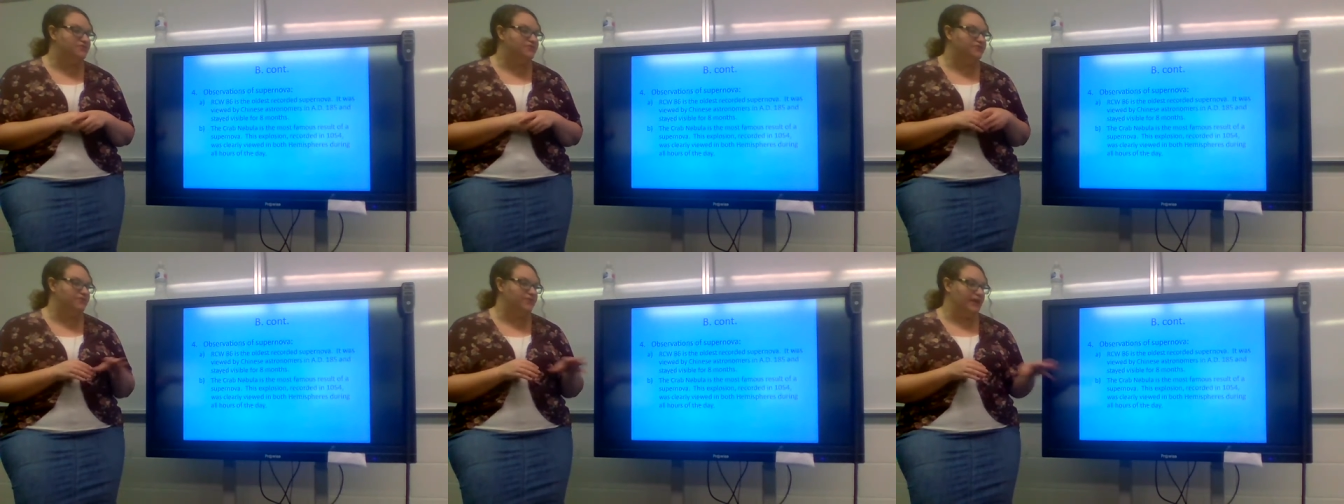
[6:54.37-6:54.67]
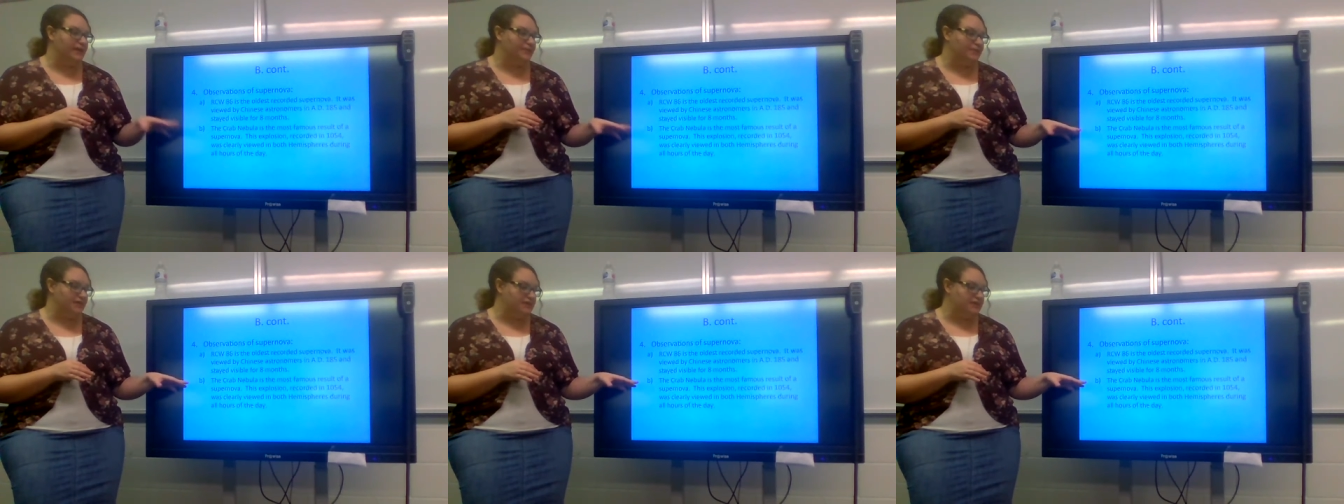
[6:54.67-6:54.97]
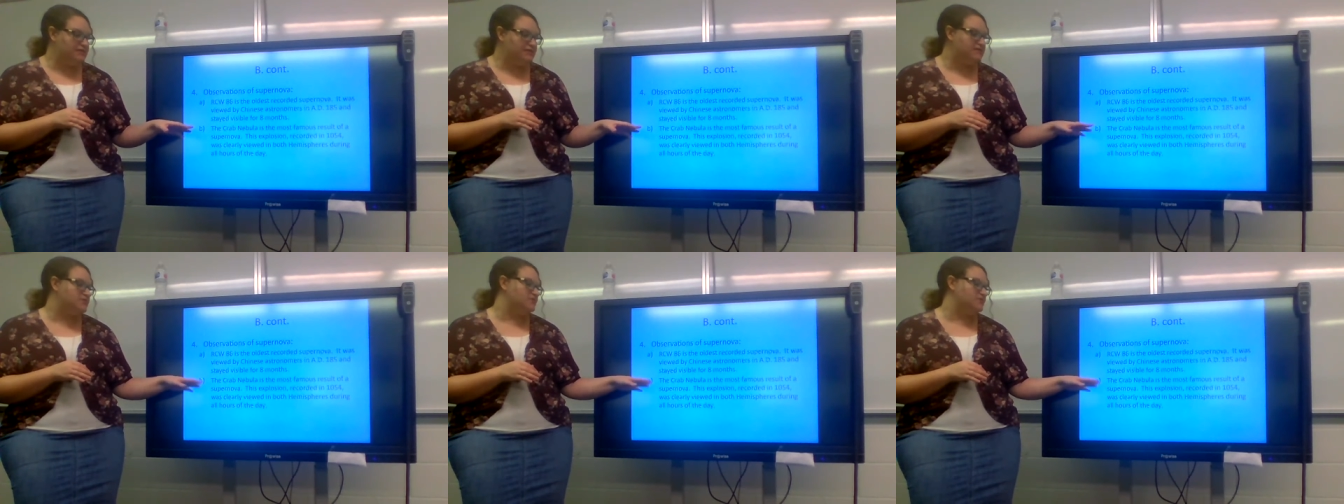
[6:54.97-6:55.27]

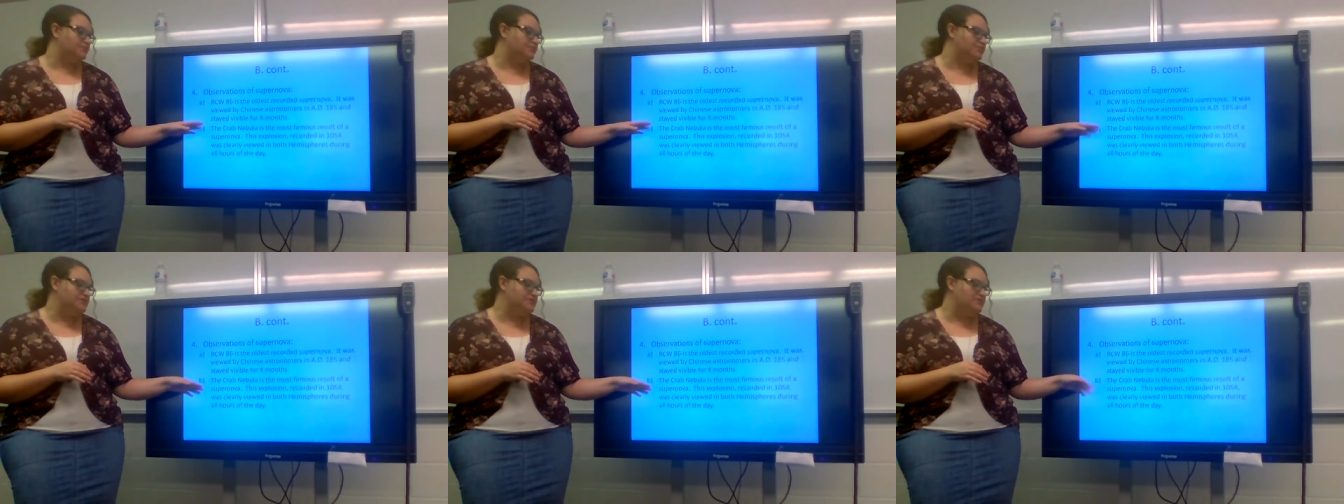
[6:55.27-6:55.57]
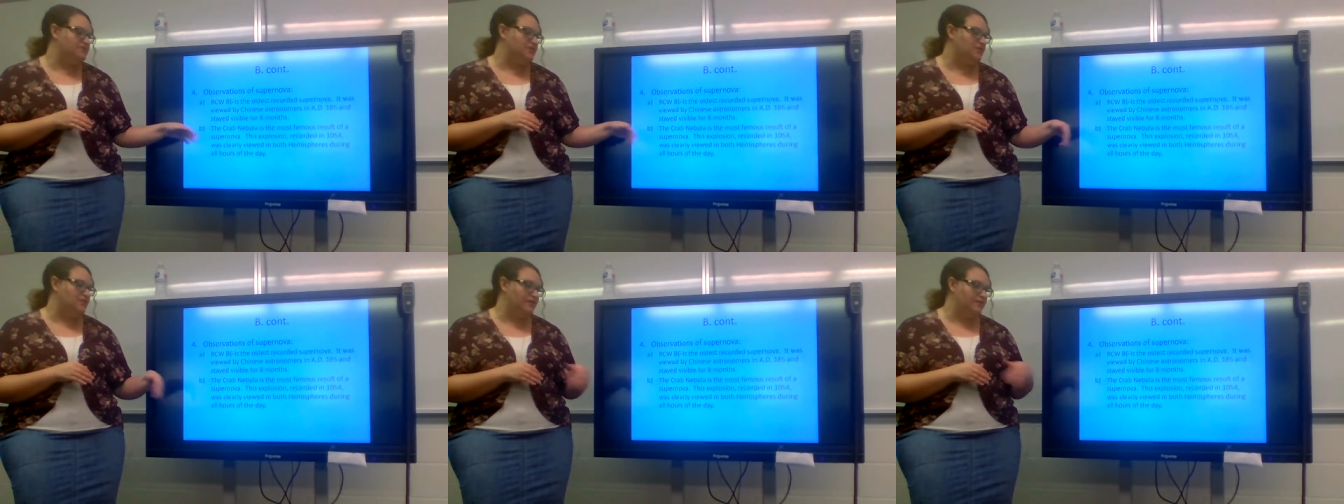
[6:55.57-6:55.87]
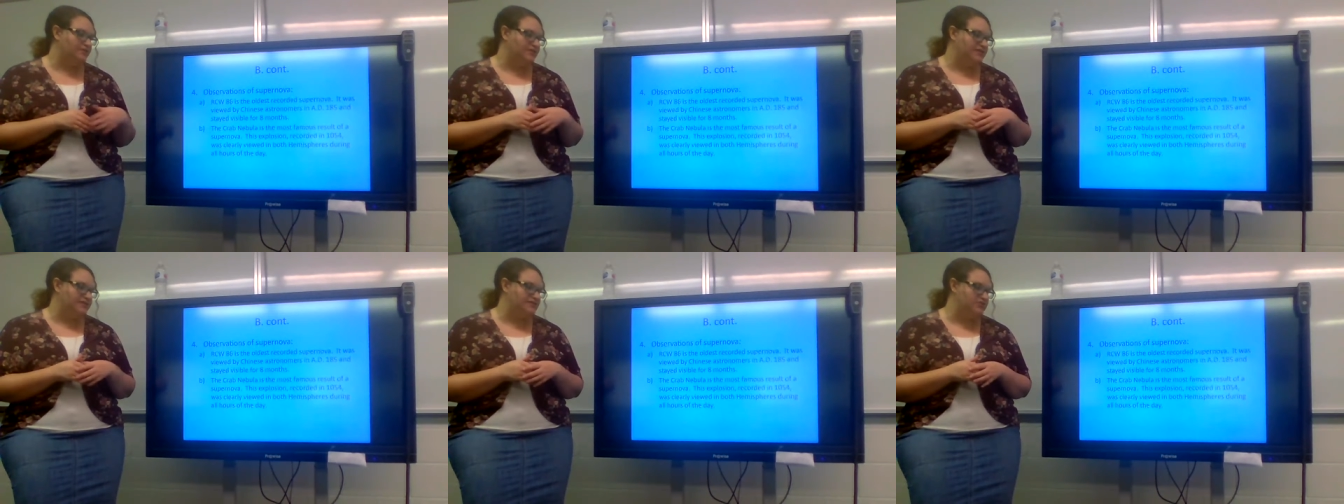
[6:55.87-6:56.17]
famous result
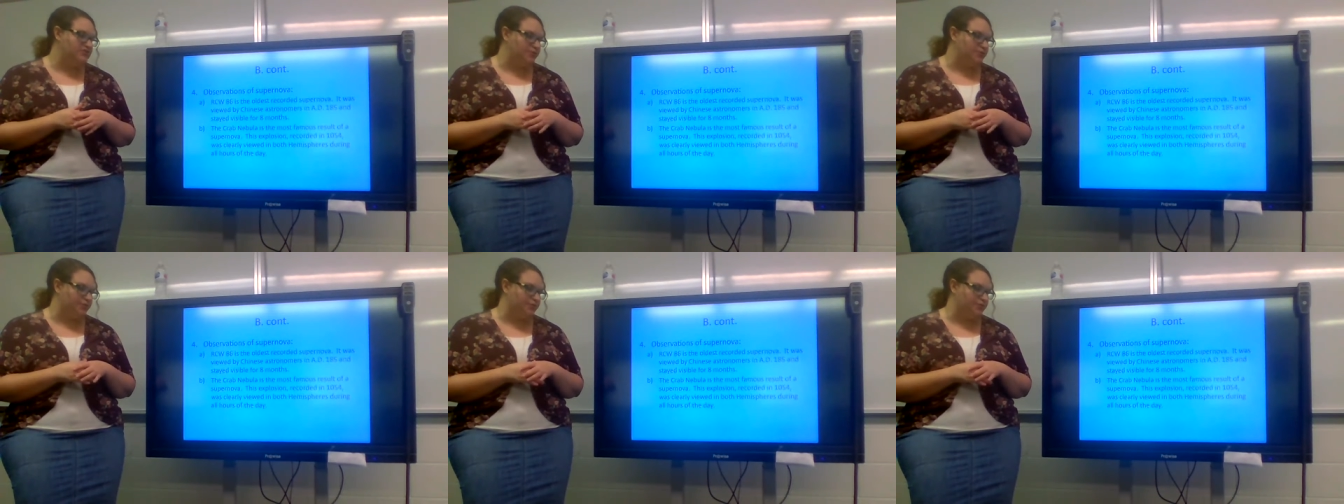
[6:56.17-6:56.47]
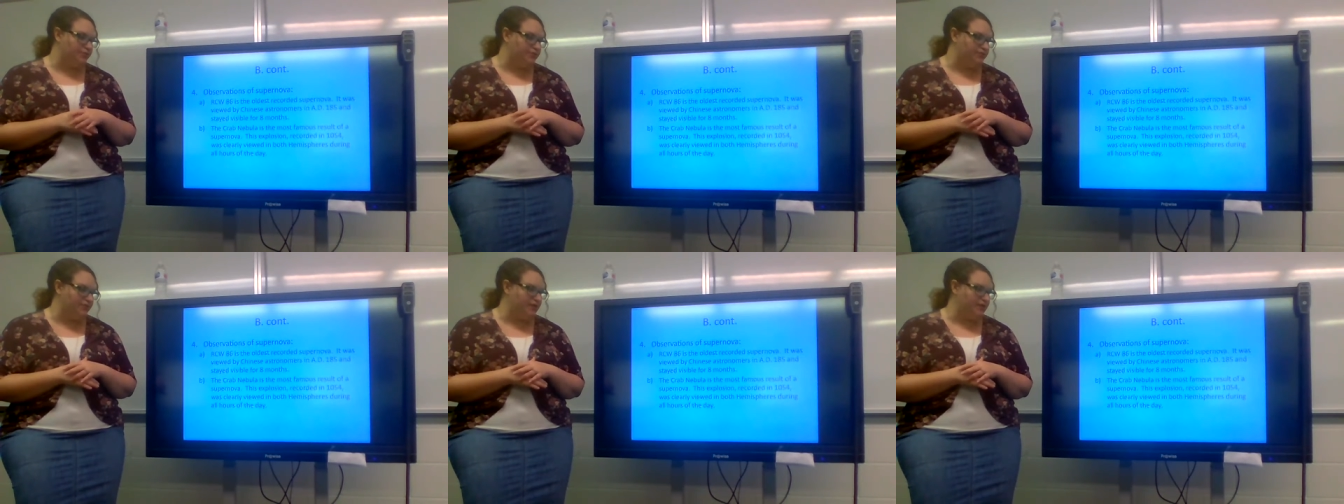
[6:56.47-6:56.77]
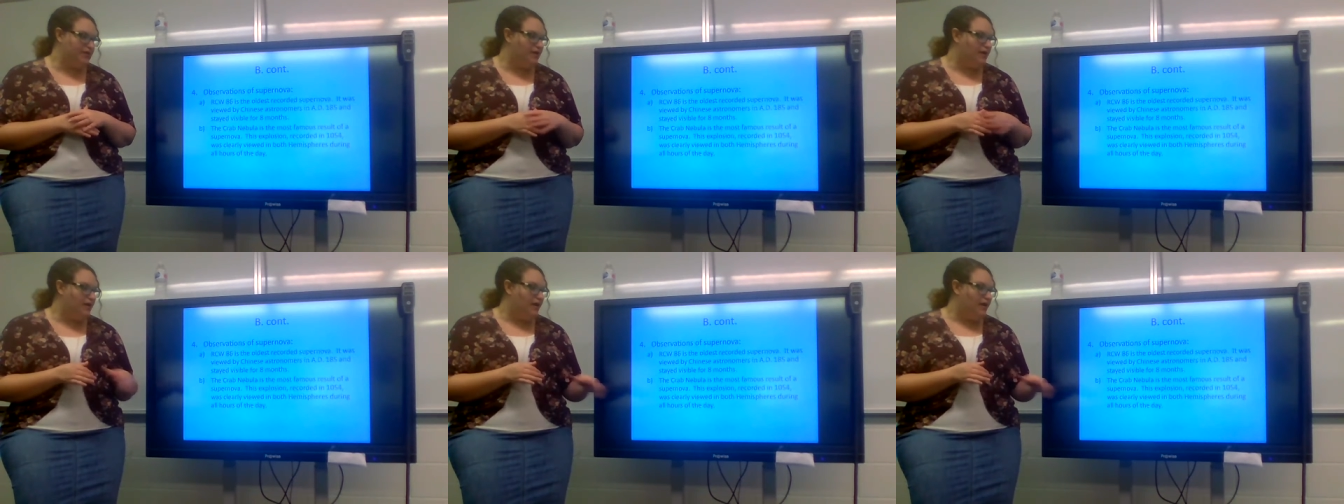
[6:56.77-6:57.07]
of a supernova.